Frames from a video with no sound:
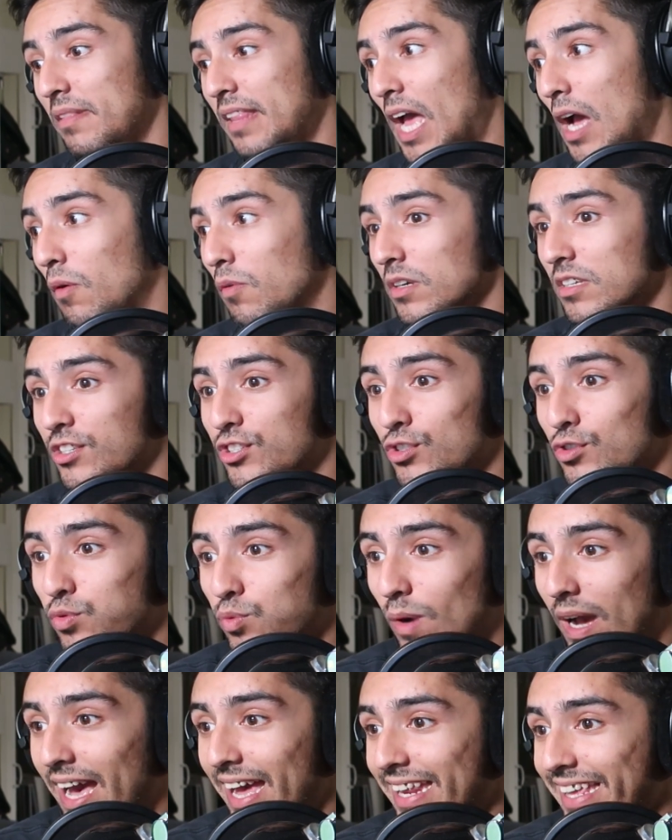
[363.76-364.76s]
That was
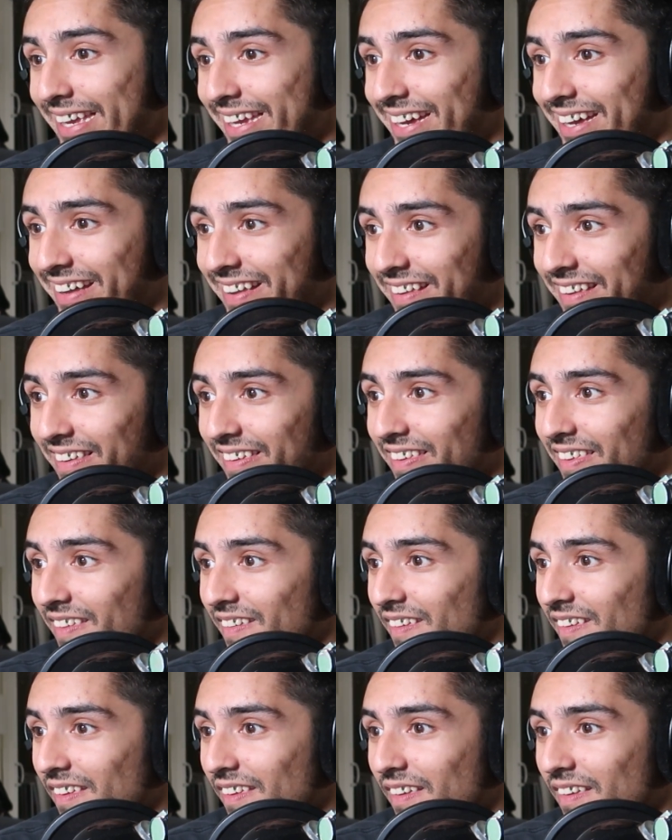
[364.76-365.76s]
sweaty.
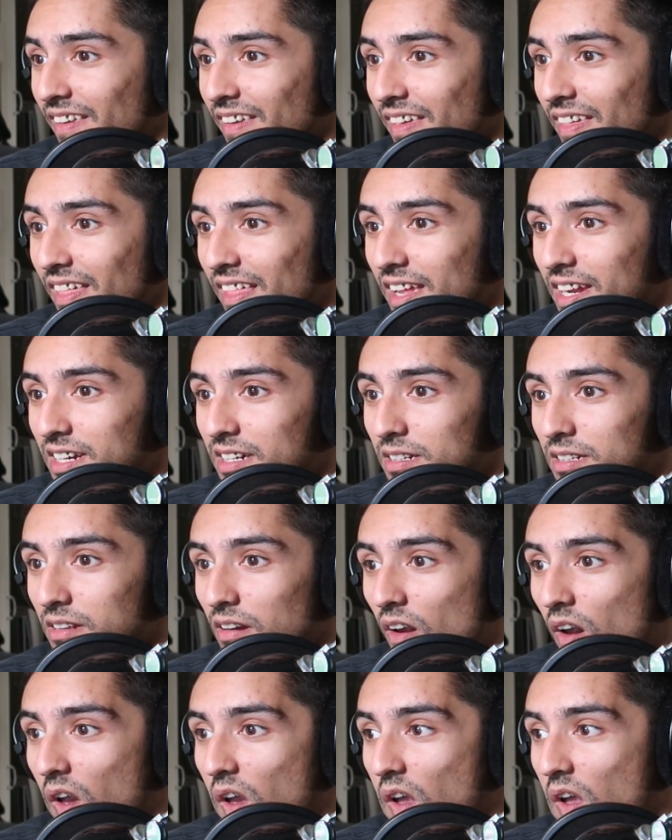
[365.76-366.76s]
Donald
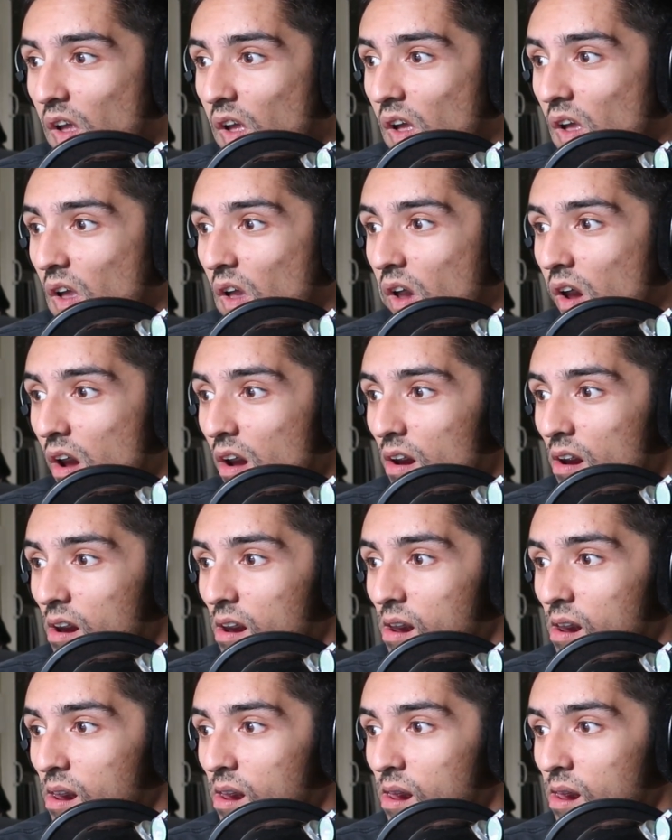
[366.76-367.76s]
Tipungwuti
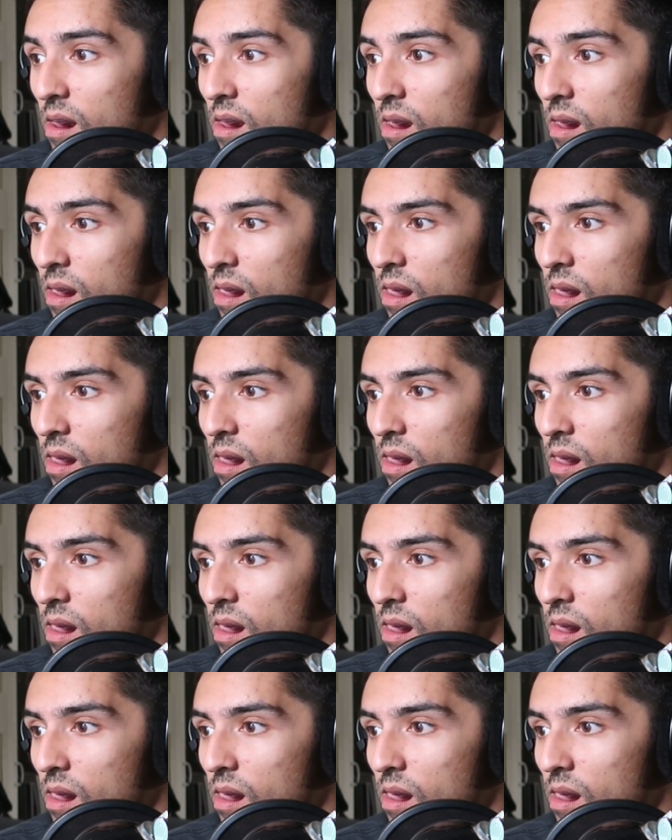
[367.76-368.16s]
about Waterman